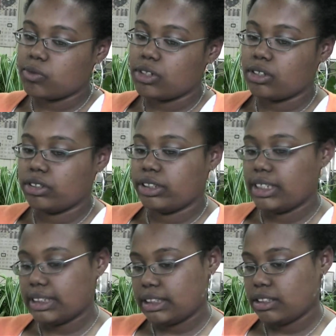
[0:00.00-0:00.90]
Well, in
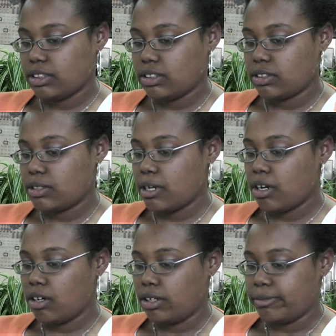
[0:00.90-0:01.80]
that sense,
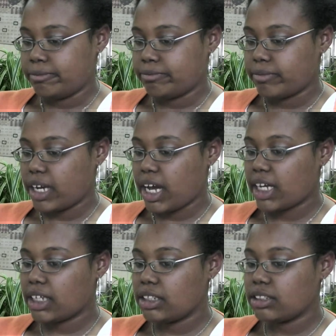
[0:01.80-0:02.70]

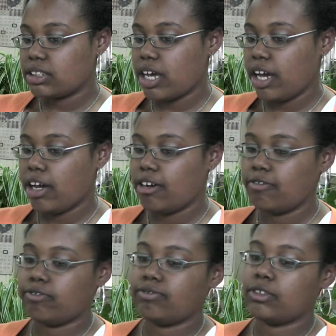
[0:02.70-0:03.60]
I guess
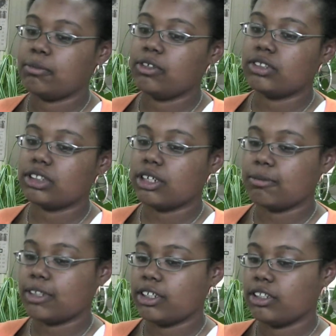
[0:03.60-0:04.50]
have the community
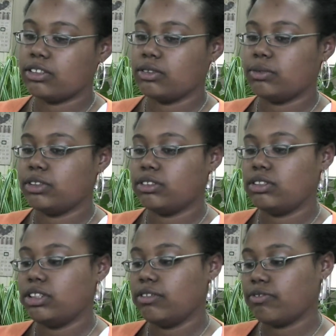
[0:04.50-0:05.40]
come together with
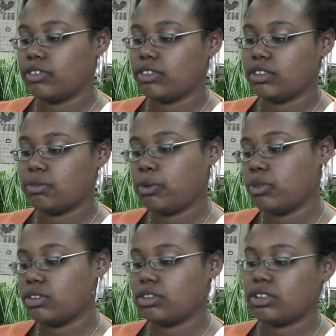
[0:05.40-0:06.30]
different
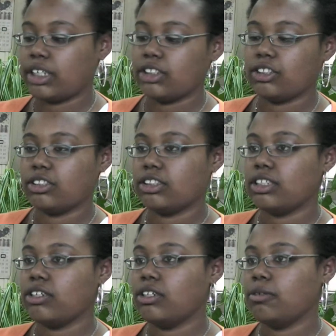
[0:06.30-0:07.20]
sports stations
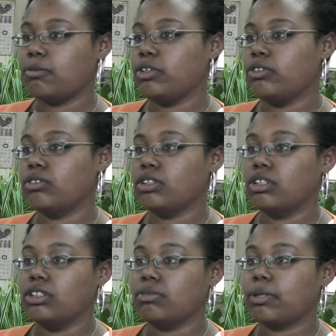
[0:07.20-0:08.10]
set up where you can
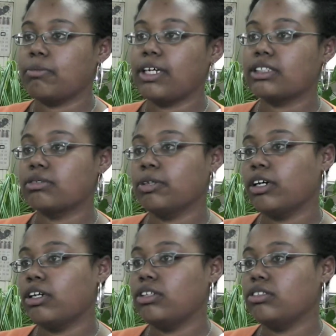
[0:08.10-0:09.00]
play
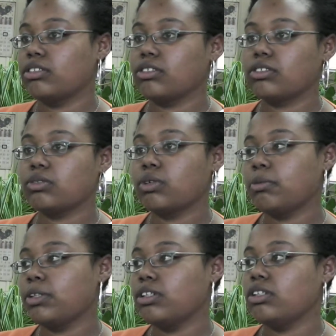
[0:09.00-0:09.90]
basketball, you can go
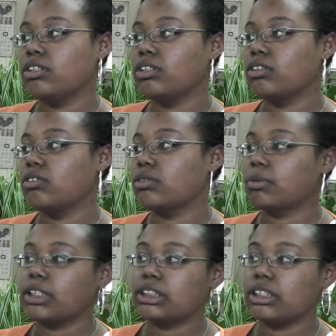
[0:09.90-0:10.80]
swimming, you can
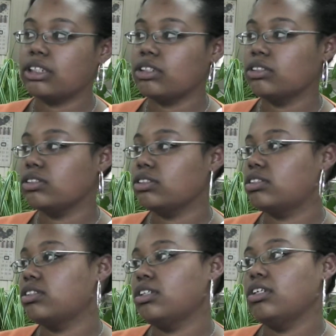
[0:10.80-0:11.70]
play
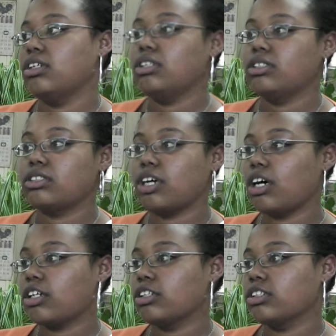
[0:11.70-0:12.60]
tennis,
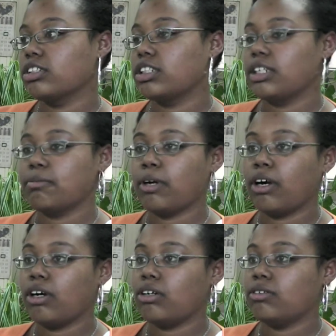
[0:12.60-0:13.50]
soccer,
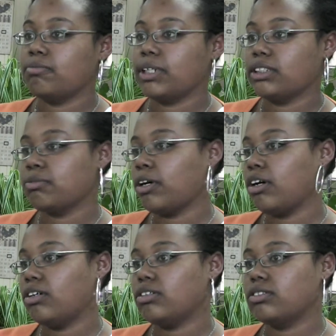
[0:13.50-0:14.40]
kickball,
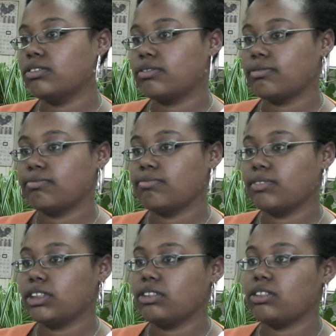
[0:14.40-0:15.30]
baseball,
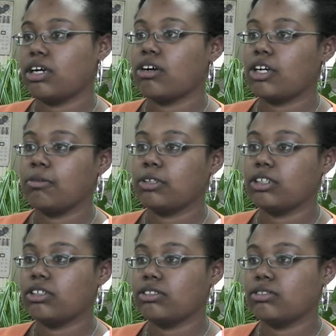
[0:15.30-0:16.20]
just all come
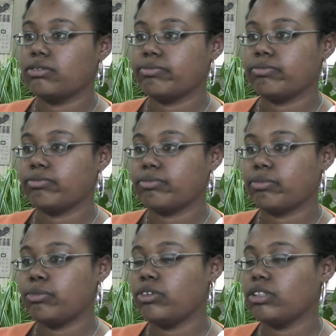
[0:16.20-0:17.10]
together.
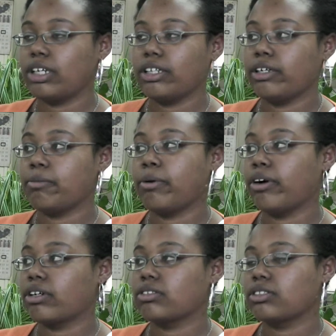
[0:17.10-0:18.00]
More likely at a
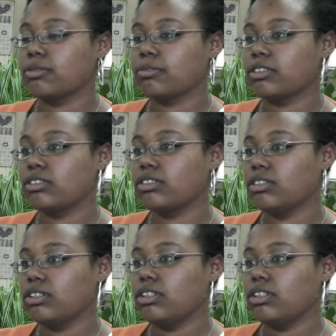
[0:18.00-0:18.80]
park or something.